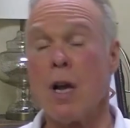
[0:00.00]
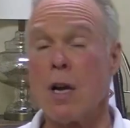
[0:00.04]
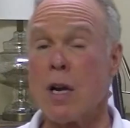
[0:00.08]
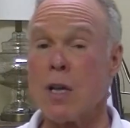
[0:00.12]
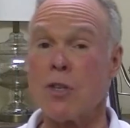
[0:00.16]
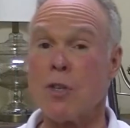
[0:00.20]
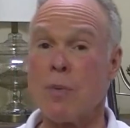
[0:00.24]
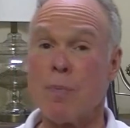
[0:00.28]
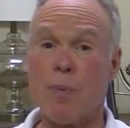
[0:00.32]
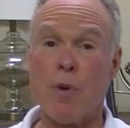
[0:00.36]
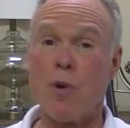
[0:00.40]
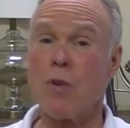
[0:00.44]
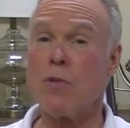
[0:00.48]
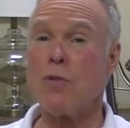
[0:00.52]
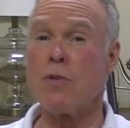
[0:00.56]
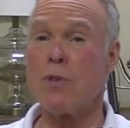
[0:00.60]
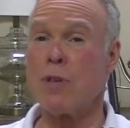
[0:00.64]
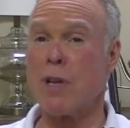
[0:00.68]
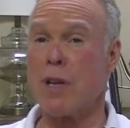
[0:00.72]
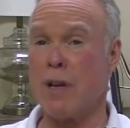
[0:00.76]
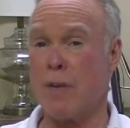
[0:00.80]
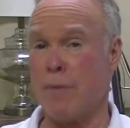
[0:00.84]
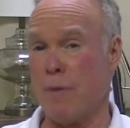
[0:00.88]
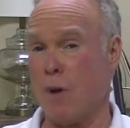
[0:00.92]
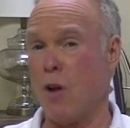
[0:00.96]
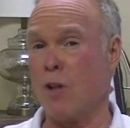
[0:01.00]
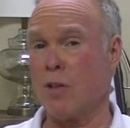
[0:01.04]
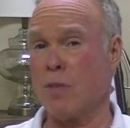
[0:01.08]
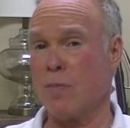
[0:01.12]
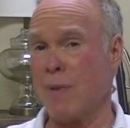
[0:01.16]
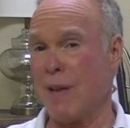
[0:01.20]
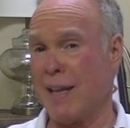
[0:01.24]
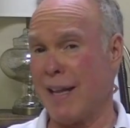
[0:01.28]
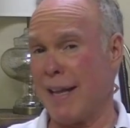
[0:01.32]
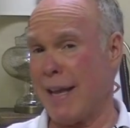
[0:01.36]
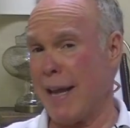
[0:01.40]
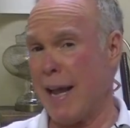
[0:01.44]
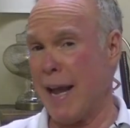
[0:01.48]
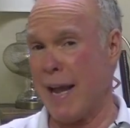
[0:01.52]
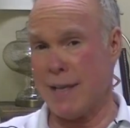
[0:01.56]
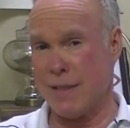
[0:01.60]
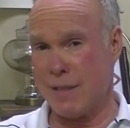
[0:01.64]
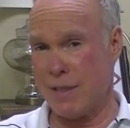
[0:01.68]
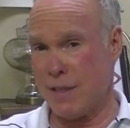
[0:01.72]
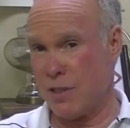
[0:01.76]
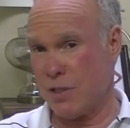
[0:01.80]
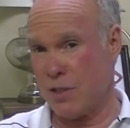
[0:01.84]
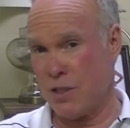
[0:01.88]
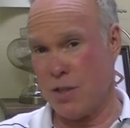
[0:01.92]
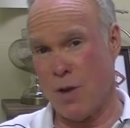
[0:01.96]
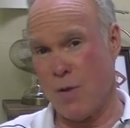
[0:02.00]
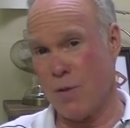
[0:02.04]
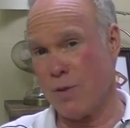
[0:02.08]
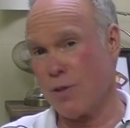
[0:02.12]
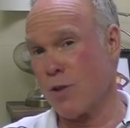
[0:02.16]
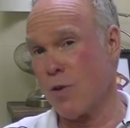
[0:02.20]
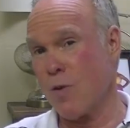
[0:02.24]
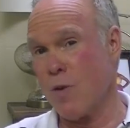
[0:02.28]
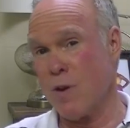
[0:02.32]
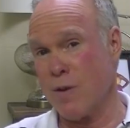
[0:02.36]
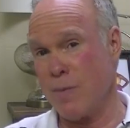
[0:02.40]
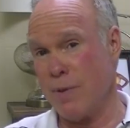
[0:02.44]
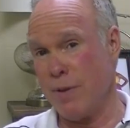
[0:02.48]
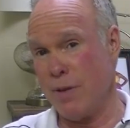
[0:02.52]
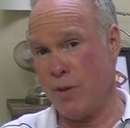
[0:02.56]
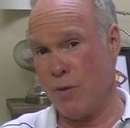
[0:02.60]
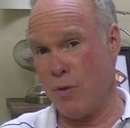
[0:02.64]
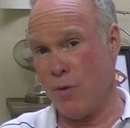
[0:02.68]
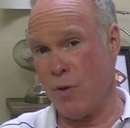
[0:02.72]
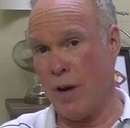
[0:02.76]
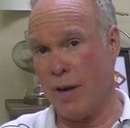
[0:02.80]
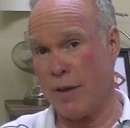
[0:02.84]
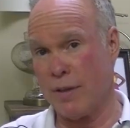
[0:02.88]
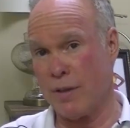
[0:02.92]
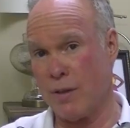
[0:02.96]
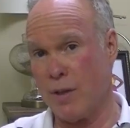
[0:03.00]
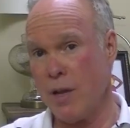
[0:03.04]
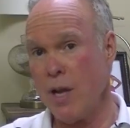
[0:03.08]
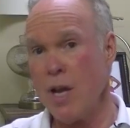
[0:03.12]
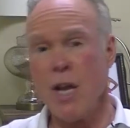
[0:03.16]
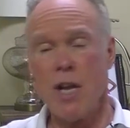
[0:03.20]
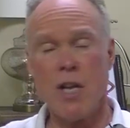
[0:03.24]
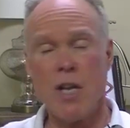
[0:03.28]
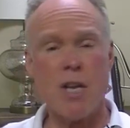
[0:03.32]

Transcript: Because the person who's going to ultimately cast this show is going to be the director.